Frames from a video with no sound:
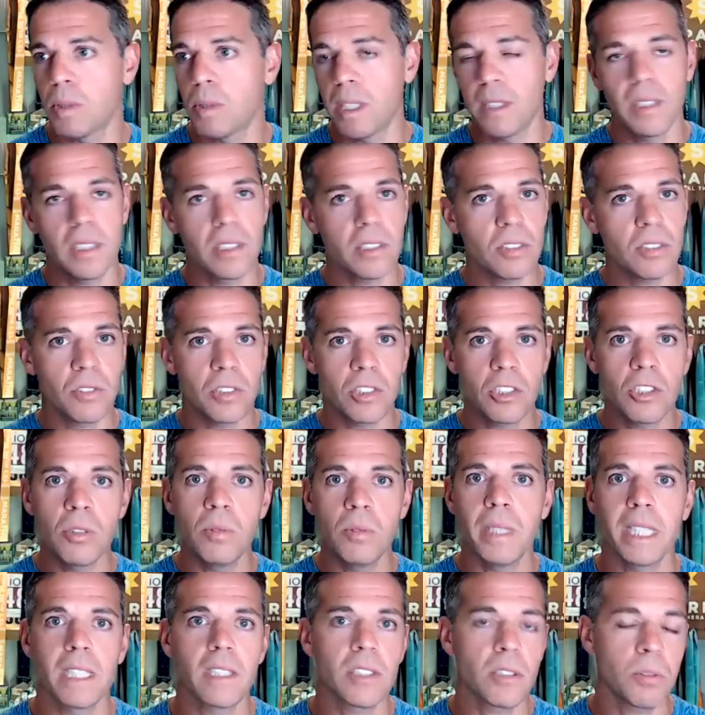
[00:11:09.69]
Wear this for 2
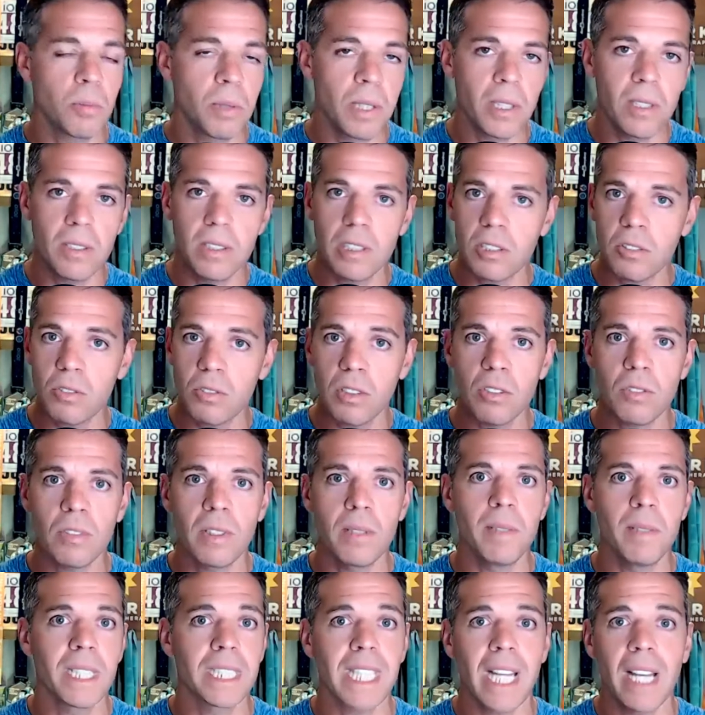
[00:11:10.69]
weeks. Wear this for 3
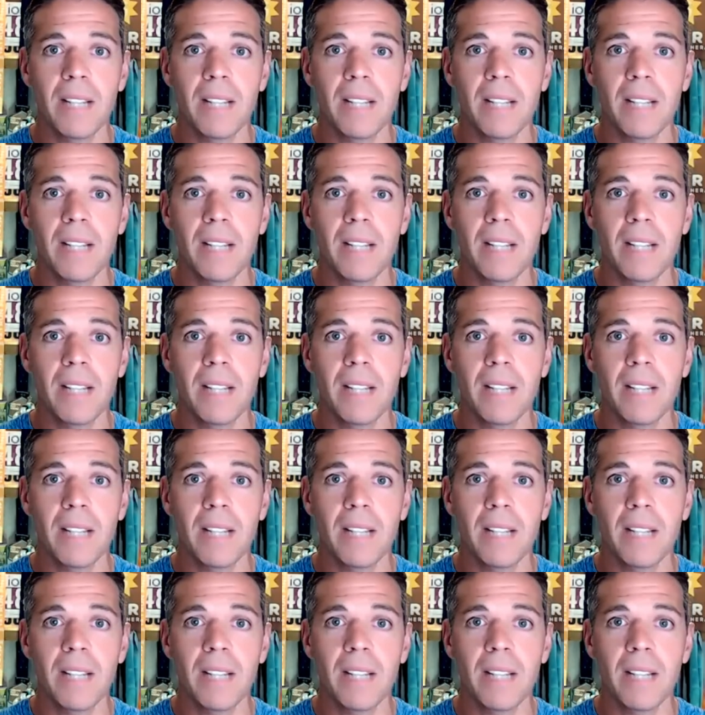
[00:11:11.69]
weeks.